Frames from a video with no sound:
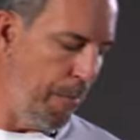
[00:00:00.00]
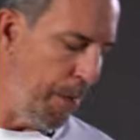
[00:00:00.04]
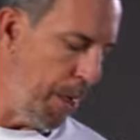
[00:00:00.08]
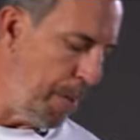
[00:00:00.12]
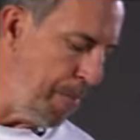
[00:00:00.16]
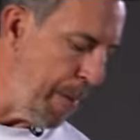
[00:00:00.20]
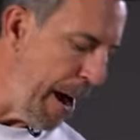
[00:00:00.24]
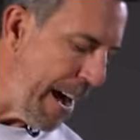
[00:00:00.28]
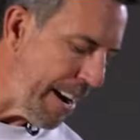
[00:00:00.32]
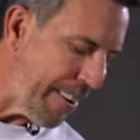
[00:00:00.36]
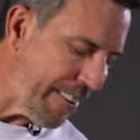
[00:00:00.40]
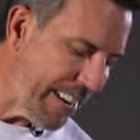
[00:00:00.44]

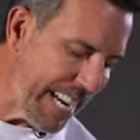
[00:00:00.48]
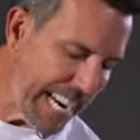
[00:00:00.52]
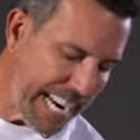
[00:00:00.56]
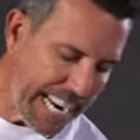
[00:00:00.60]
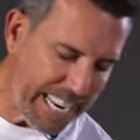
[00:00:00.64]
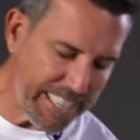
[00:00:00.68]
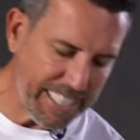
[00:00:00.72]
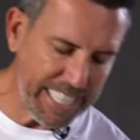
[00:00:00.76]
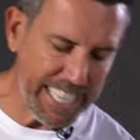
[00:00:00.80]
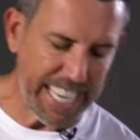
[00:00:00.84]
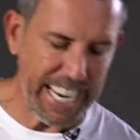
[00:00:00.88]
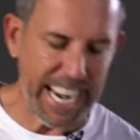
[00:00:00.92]
The battery
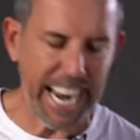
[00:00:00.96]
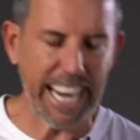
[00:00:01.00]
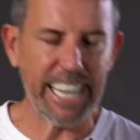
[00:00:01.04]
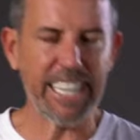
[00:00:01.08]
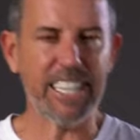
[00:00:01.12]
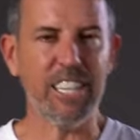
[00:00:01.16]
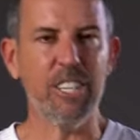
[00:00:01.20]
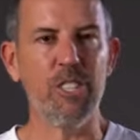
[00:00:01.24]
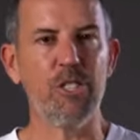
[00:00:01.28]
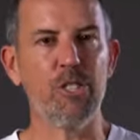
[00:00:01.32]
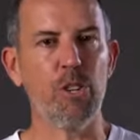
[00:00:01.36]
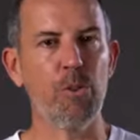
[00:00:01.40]
is
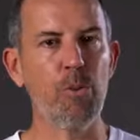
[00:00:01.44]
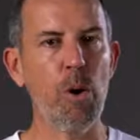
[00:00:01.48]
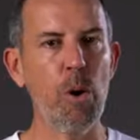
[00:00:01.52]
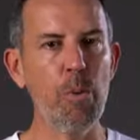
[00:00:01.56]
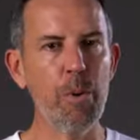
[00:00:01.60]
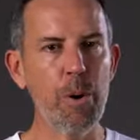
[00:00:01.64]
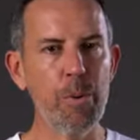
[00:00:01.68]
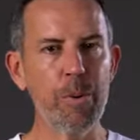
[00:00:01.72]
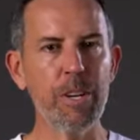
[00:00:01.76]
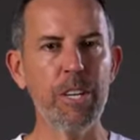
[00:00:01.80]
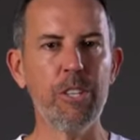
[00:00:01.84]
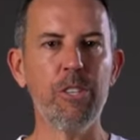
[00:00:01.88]
connected. So what
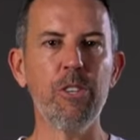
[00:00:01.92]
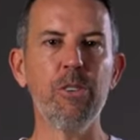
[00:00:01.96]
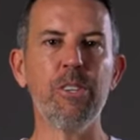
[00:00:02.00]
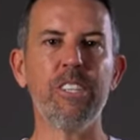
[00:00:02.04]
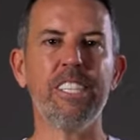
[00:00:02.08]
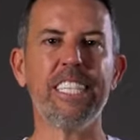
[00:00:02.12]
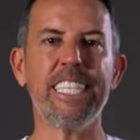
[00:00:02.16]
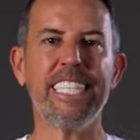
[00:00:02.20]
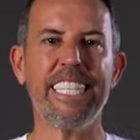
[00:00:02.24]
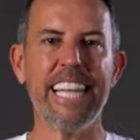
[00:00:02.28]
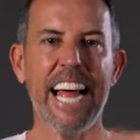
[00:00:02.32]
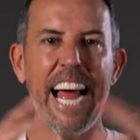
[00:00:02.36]
we want to do
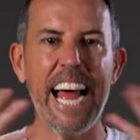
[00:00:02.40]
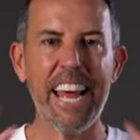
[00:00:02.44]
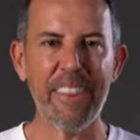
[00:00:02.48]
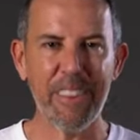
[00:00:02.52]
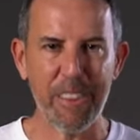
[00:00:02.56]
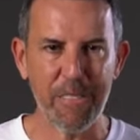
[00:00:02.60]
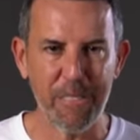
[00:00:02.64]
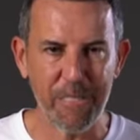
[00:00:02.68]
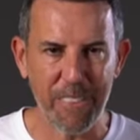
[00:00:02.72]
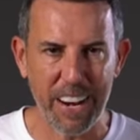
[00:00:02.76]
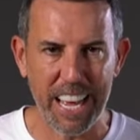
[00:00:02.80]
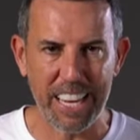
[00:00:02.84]
is start
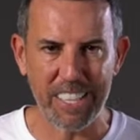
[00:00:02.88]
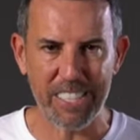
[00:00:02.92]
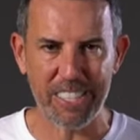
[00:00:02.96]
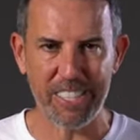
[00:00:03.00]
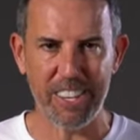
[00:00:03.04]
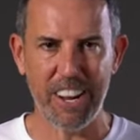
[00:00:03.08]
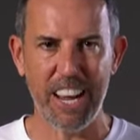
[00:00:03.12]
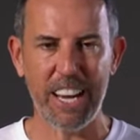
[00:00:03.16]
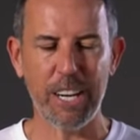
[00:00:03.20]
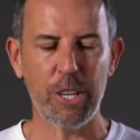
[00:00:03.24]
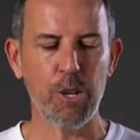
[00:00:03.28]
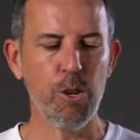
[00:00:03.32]
the flush
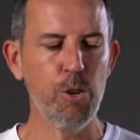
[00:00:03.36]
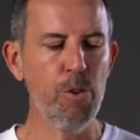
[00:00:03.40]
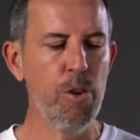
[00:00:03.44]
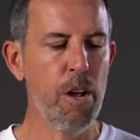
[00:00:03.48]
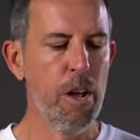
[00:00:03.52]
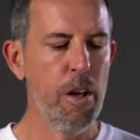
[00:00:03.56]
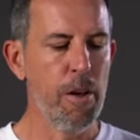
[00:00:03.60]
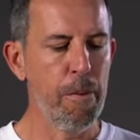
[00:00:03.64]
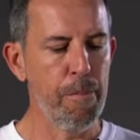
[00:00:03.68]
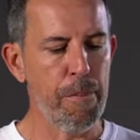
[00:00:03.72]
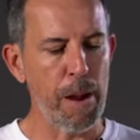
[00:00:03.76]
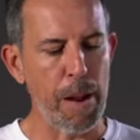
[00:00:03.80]
cycle
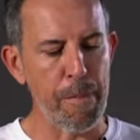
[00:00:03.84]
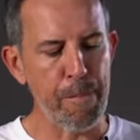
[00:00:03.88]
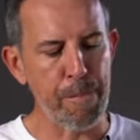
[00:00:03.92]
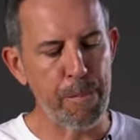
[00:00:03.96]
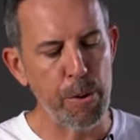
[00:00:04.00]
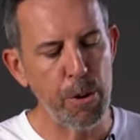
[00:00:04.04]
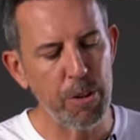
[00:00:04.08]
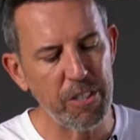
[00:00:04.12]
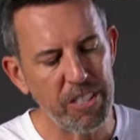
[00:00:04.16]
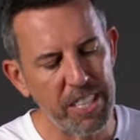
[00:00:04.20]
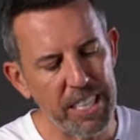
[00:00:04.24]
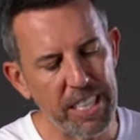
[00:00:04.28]
by
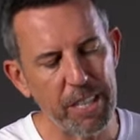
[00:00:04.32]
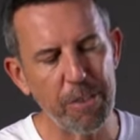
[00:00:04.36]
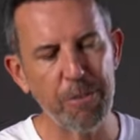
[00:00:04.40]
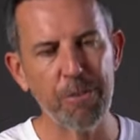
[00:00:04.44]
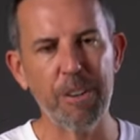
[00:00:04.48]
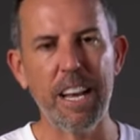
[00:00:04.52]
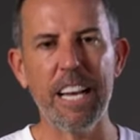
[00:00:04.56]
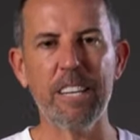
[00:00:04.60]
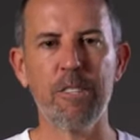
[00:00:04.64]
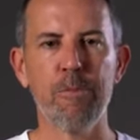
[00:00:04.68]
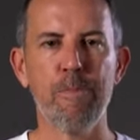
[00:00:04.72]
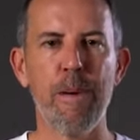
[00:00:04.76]
pushing the
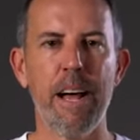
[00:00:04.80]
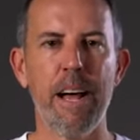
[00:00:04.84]
flush